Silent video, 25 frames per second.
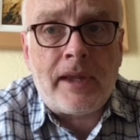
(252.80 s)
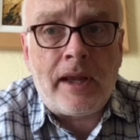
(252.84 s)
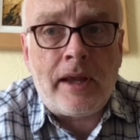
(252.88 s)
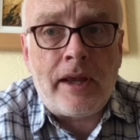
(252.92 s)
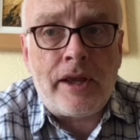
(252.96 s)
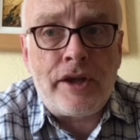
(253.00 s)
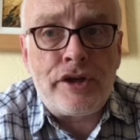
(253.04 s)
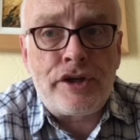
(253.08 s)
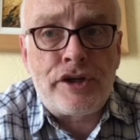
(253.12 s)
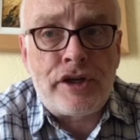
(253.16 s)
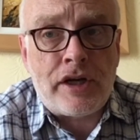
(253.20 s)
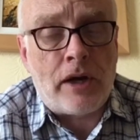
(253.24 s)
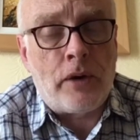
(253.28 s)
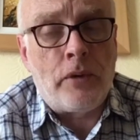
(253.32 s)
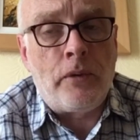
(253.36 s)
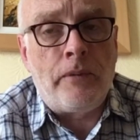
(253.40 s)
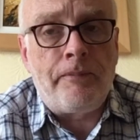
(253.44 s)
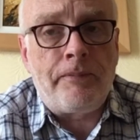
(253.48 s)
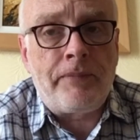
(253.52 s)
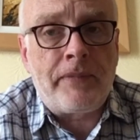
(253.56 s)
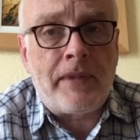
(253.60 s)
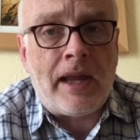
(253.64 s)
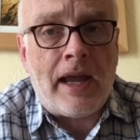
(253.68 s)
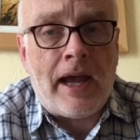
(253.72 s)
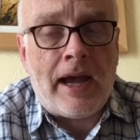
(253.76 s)
So
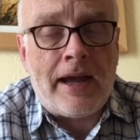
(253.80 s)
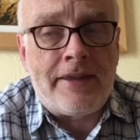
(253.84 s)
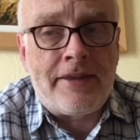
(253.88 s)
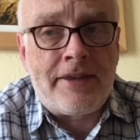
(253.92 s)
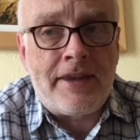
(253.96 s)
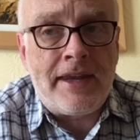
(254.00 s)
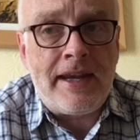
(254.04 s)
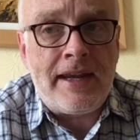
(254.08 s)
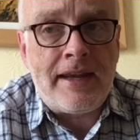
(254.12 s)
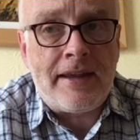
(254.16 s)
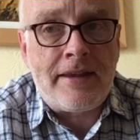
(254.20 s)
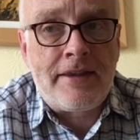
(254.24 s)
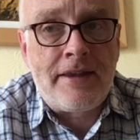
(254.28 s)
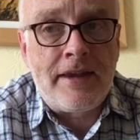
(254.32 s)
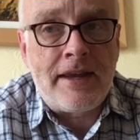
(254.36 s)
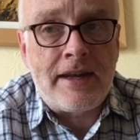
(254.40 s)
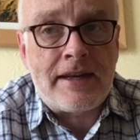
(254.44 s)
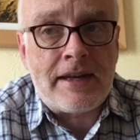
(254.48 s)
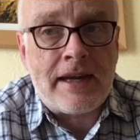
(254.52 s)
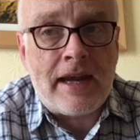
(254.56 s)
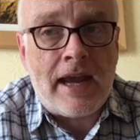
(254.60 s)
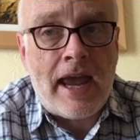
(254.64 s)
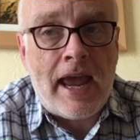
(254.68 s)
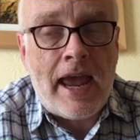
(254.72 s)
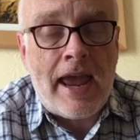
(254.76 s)
I think that
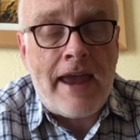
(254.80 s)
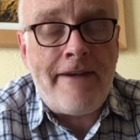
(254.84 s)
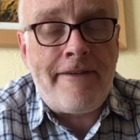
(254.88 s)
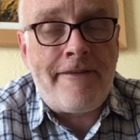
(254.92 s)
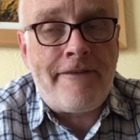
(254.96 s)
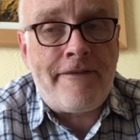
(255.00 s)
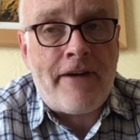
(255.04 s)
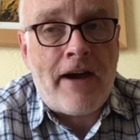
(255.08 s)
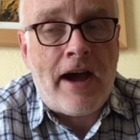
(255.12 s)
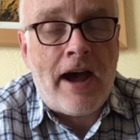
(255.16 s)
if